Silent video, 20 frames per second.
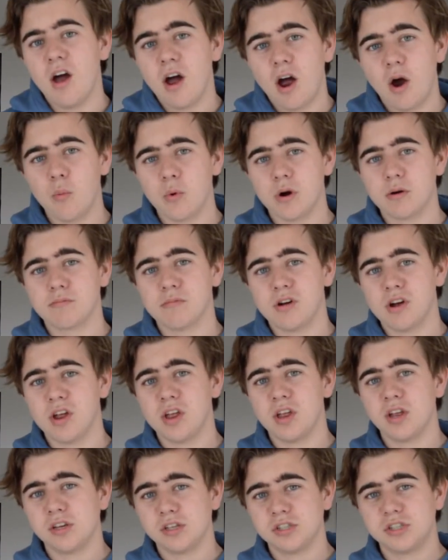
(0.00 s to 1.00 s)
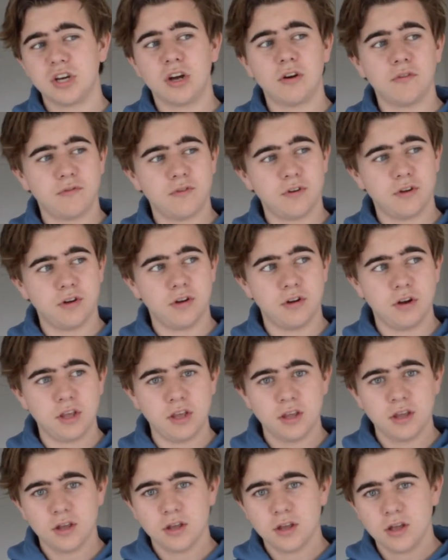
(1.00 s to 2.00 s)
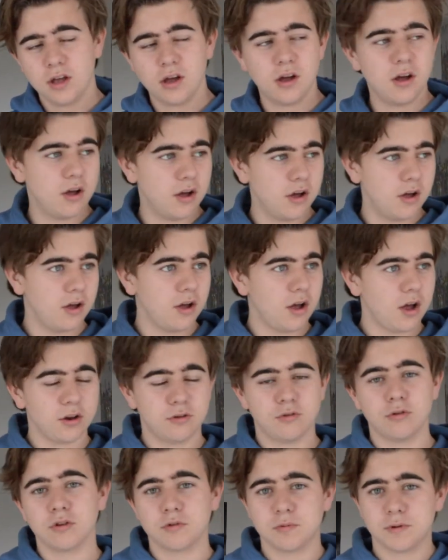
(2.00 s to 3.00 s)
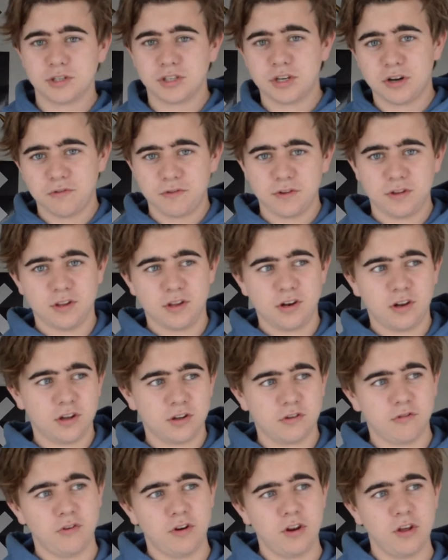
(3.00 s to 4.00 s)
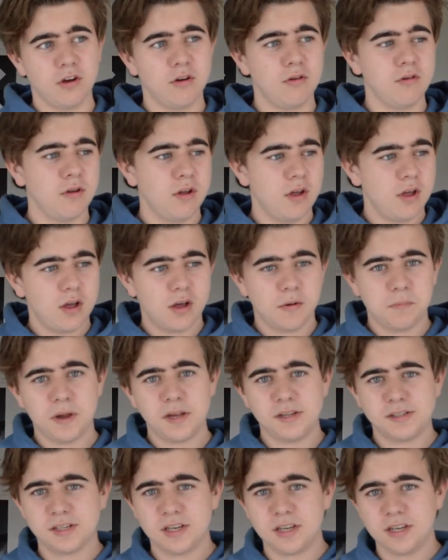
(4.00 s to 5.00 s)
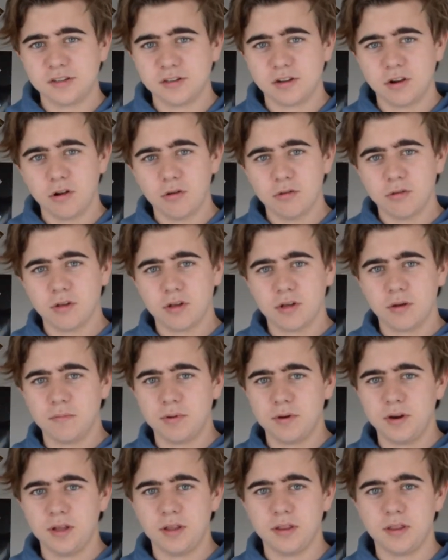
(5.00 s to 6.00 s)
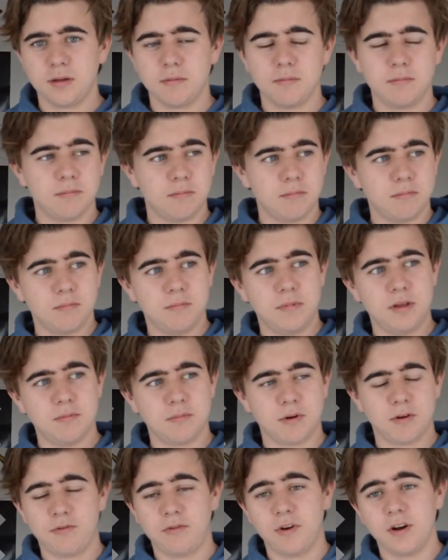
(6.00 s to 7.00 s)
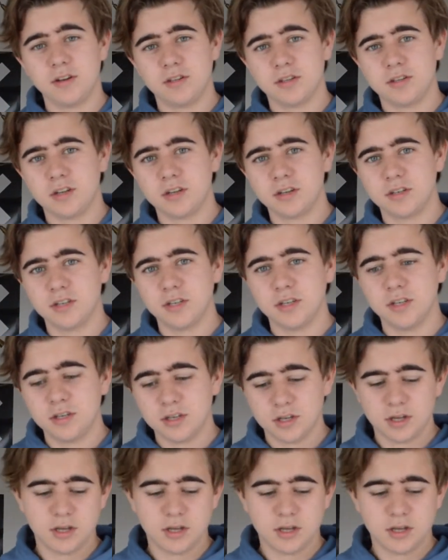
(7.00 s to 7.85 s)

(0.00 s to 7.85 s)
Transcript: I'm wearing my Shoutfit hoodie. I talked about Shoutfit in the last video. Basically it's a clothing company that me and my friend started.